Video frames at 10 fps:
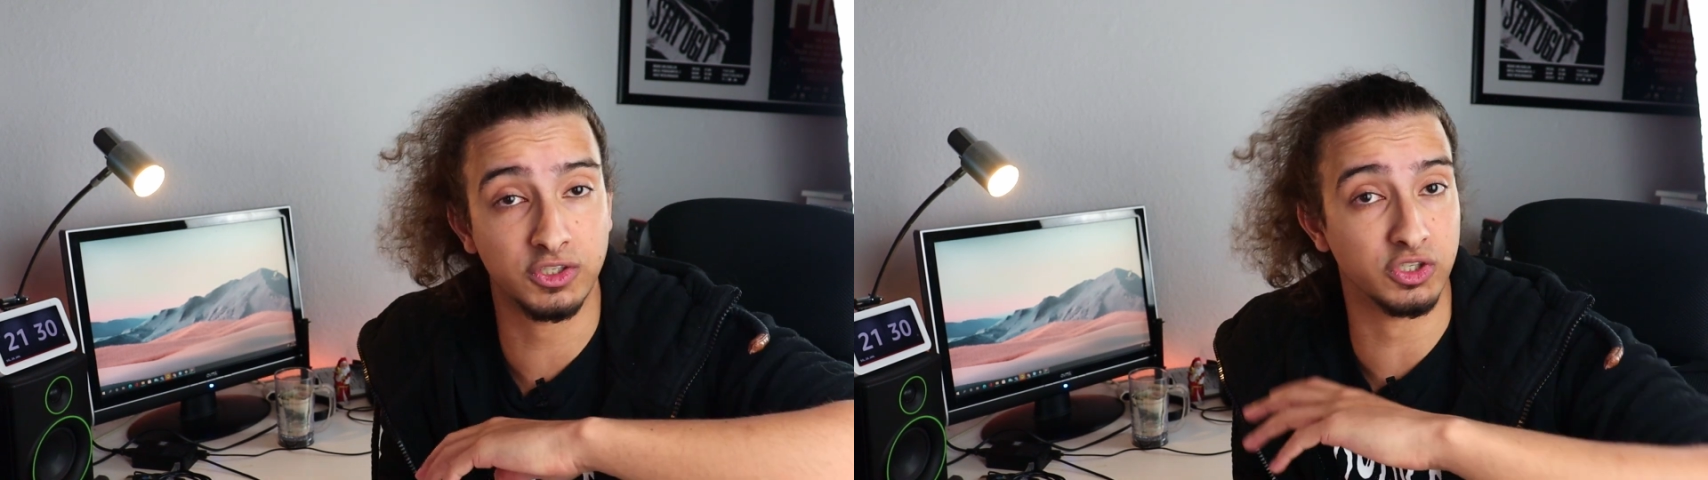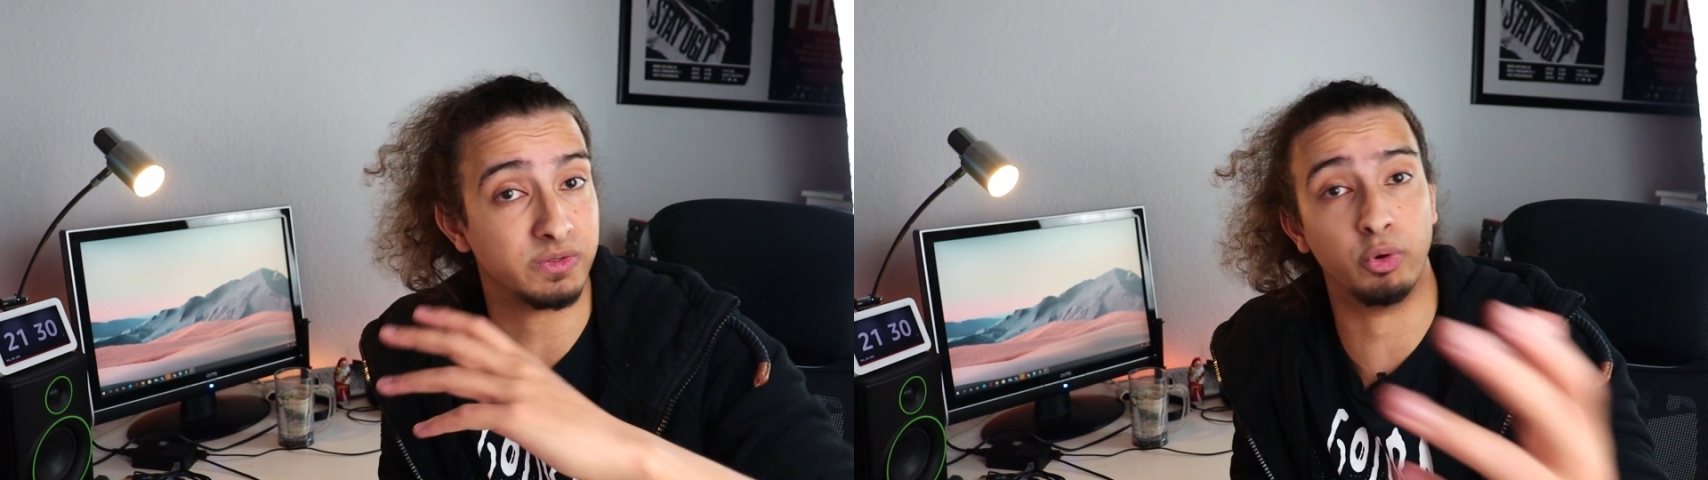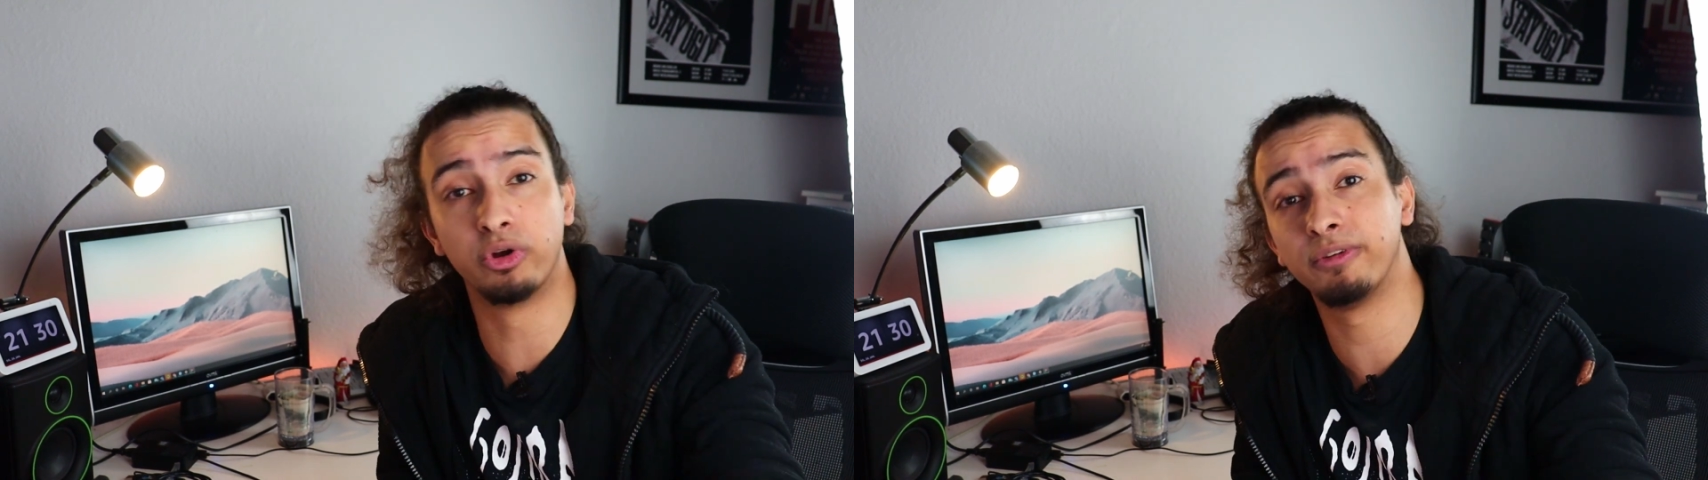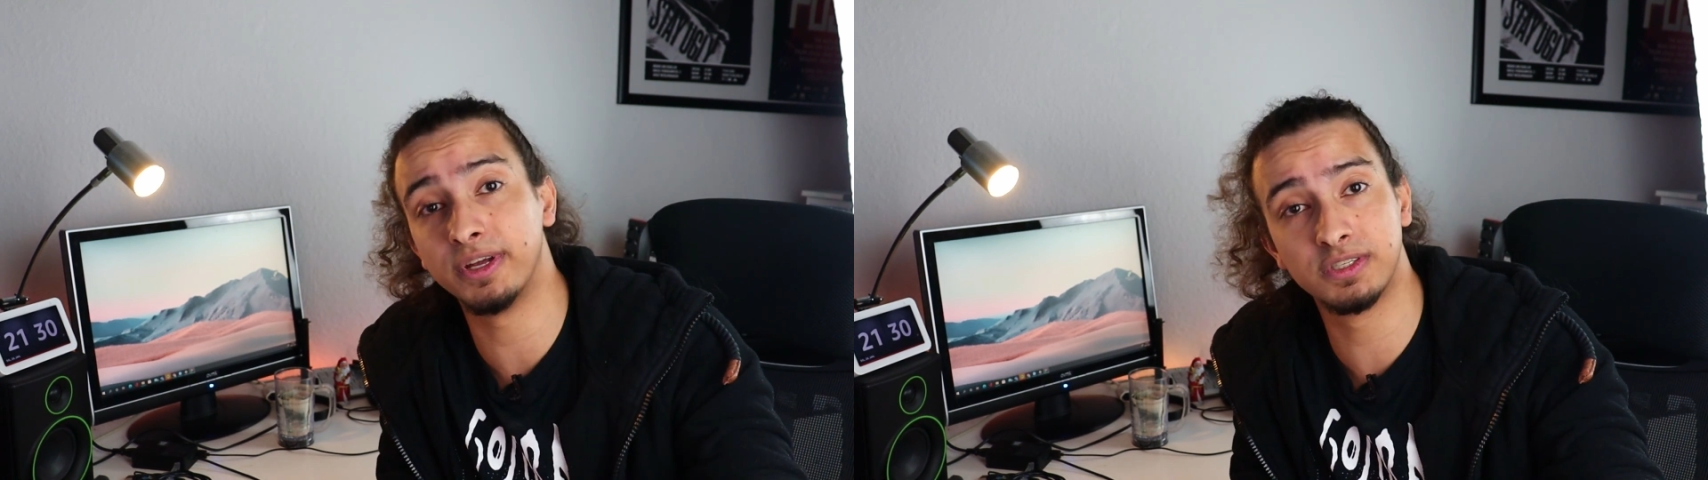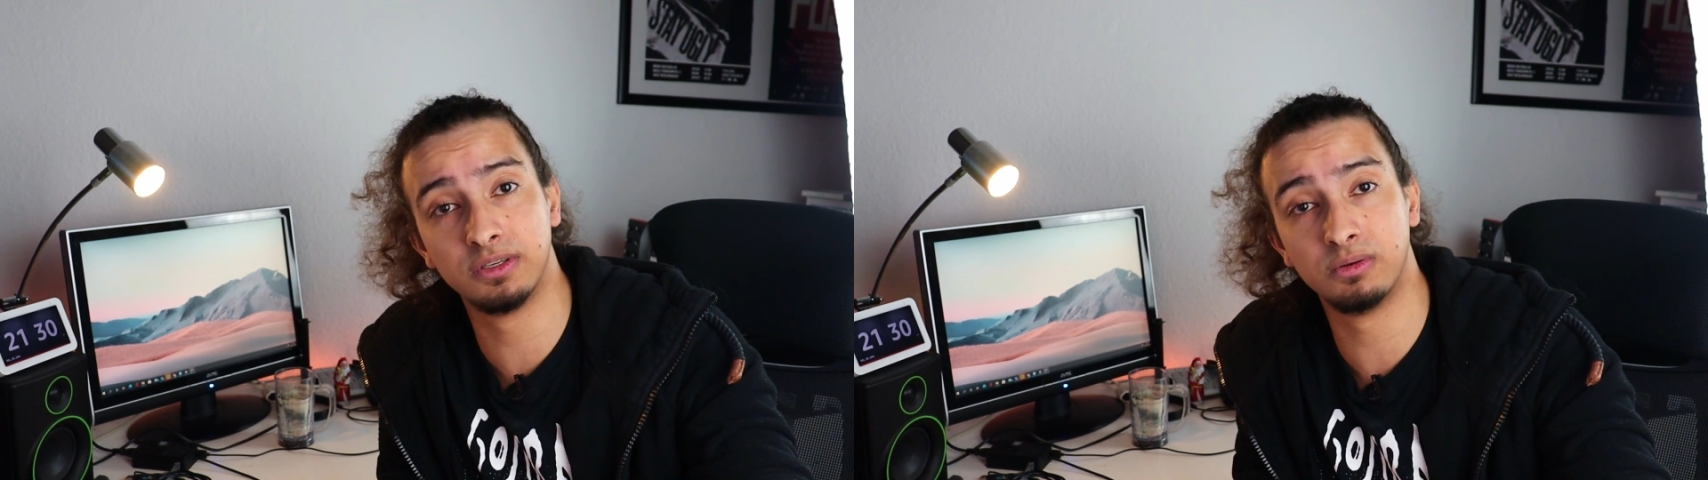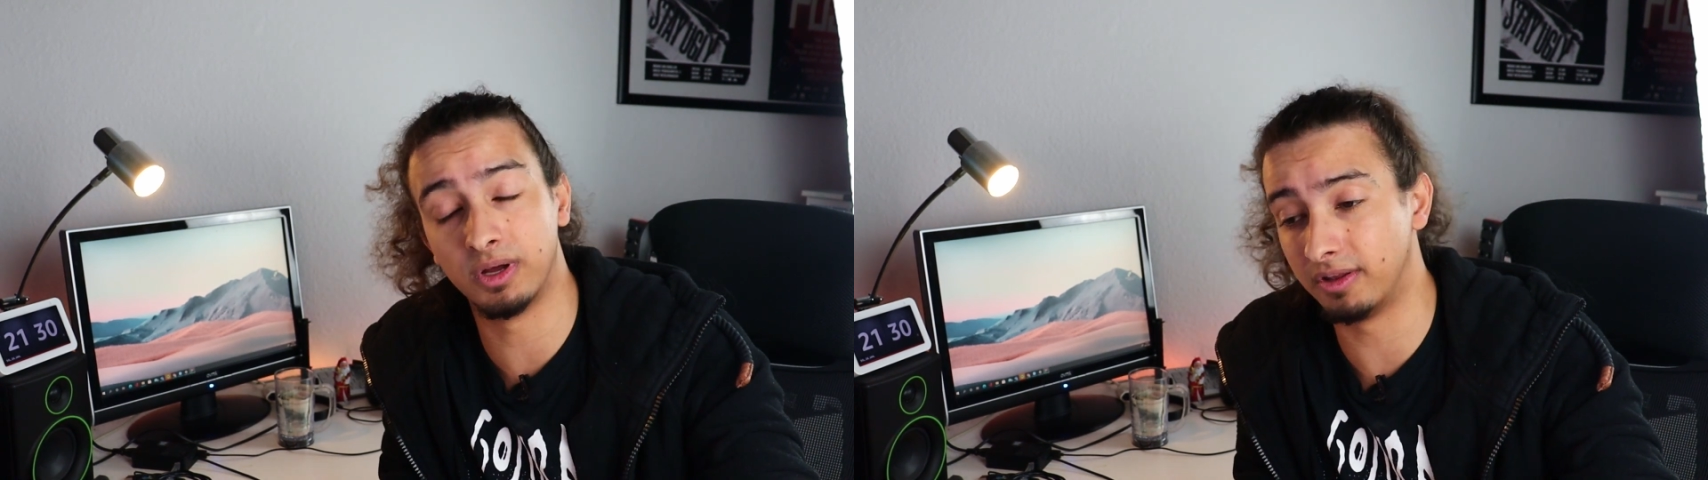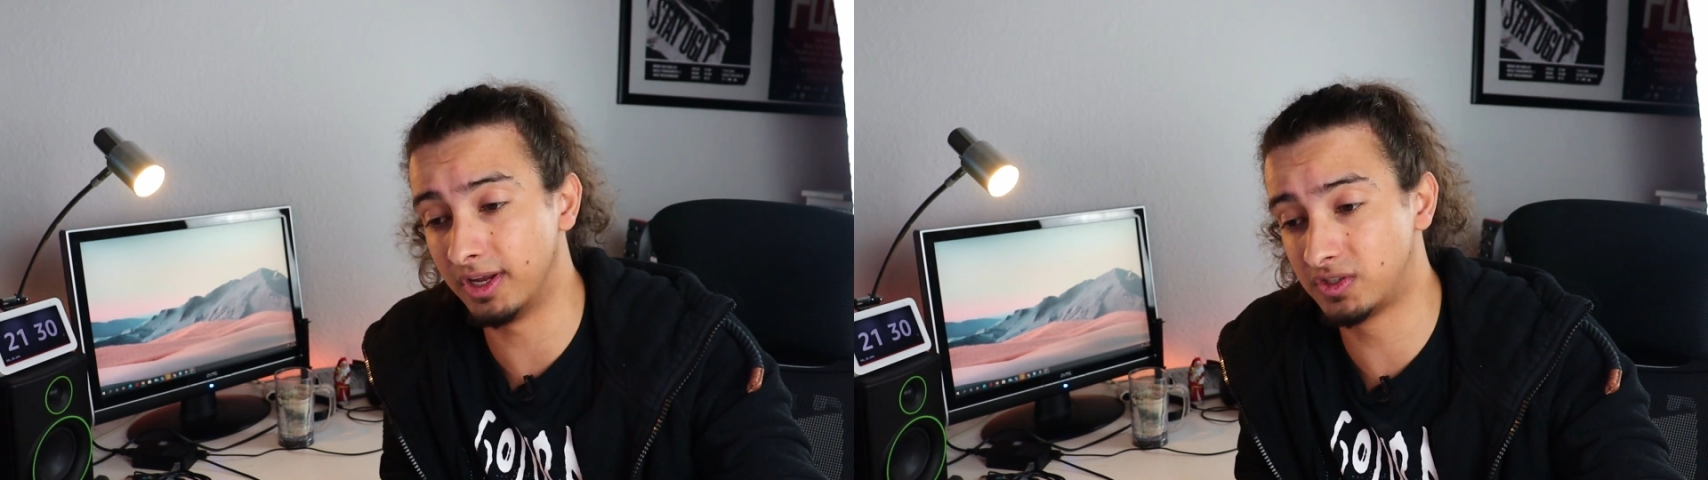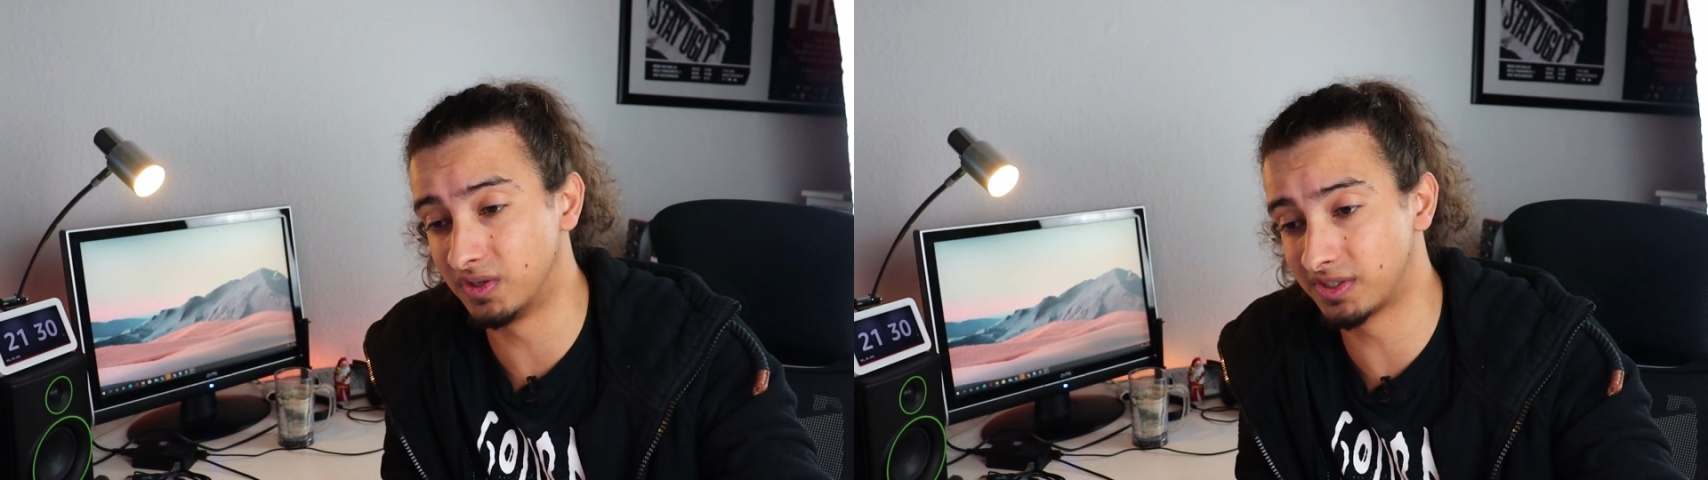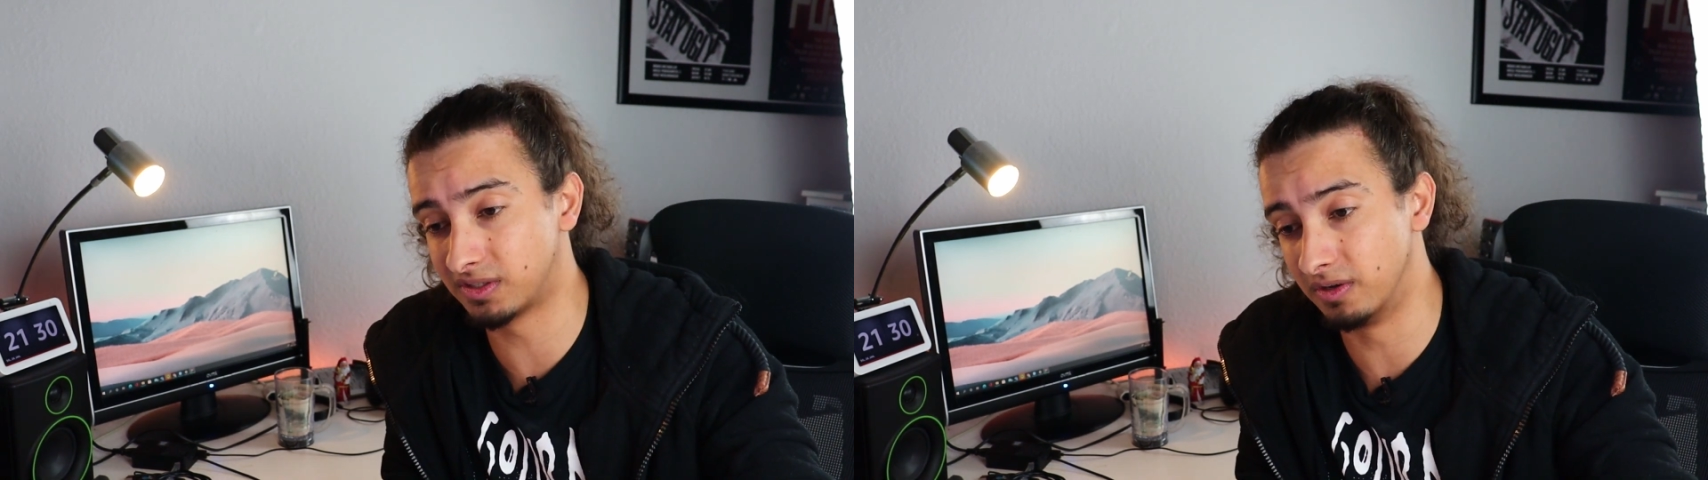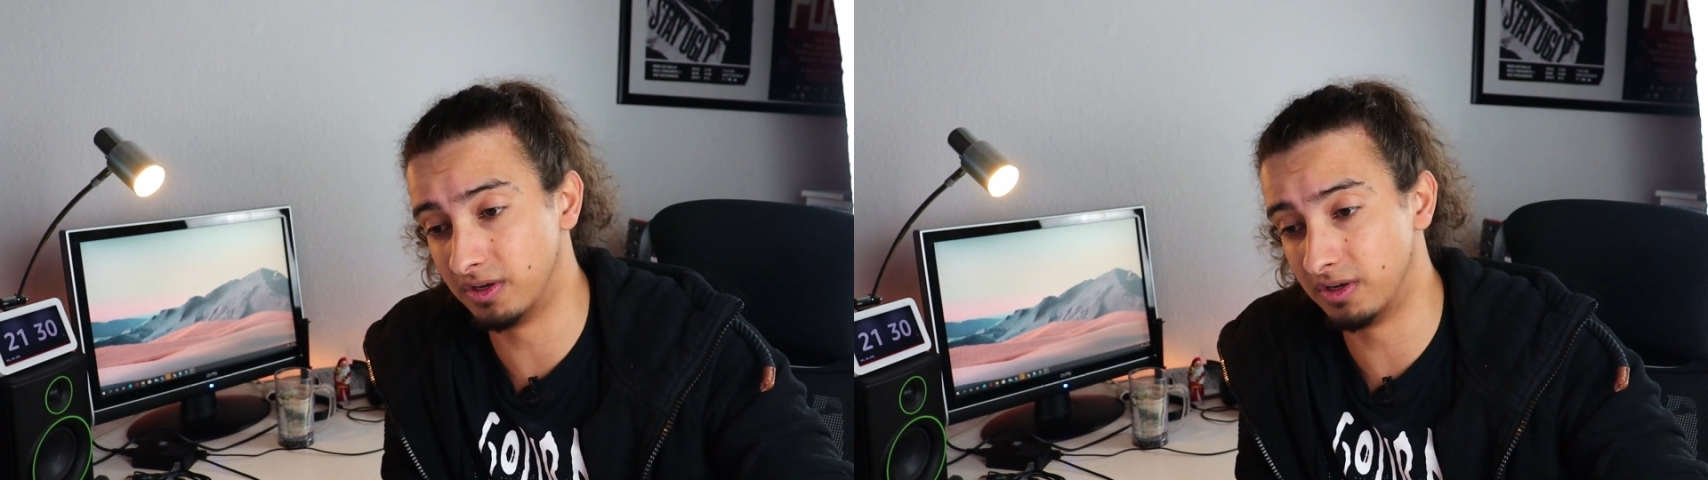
just motivates you, and it just,